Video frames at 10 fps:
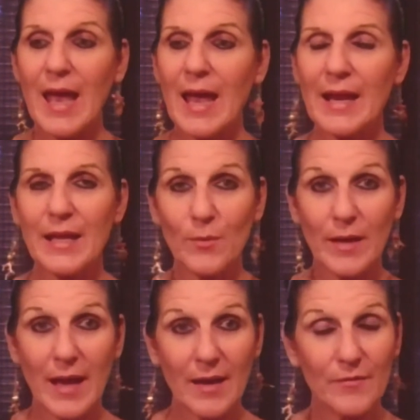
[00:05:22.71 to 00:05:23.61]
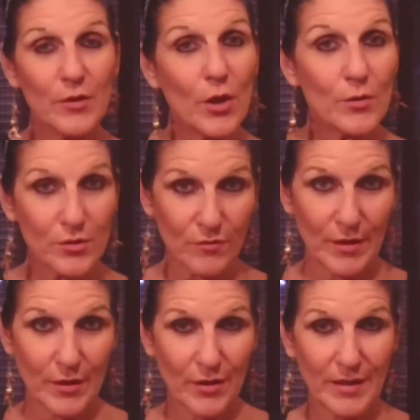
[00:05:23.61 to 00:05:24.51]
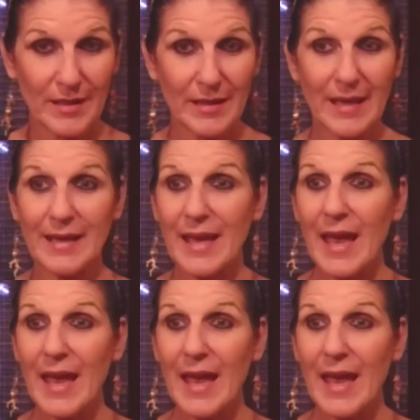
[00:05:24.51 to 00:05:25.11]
and it would have notes written on it like